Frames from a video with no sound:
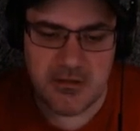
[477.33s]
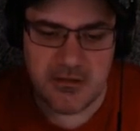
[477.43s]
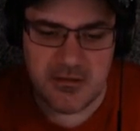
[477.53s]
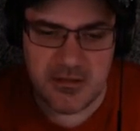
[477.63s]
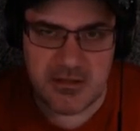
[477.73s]

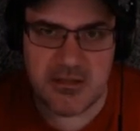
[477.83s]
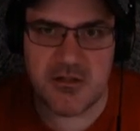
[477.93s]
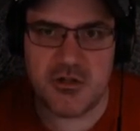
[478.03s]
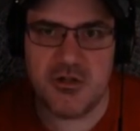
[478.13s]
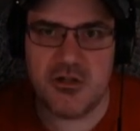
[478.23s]
this is
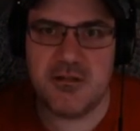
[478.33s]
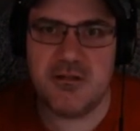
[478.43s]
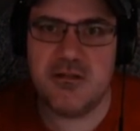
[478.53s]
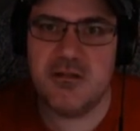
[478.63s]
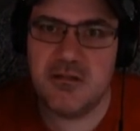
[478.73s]
a good.
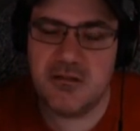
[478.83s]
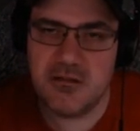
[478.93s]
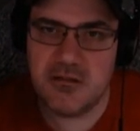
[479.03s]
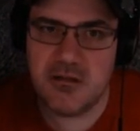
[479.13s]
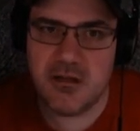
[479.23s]

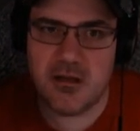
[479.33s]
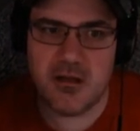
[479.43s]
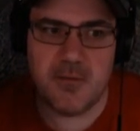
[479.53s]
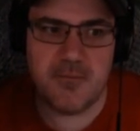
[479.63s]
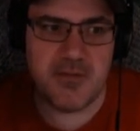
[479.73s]

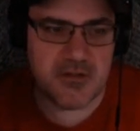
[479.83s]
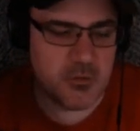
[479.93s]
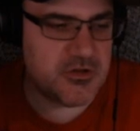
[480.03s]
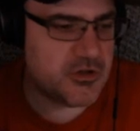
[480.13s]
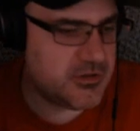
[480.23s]
This
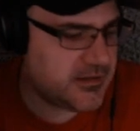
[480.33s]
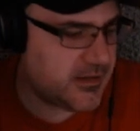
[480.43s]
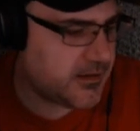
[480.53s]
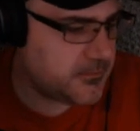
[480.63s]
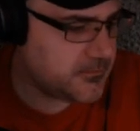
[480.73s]
good
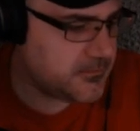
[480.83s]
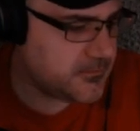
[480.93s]
game.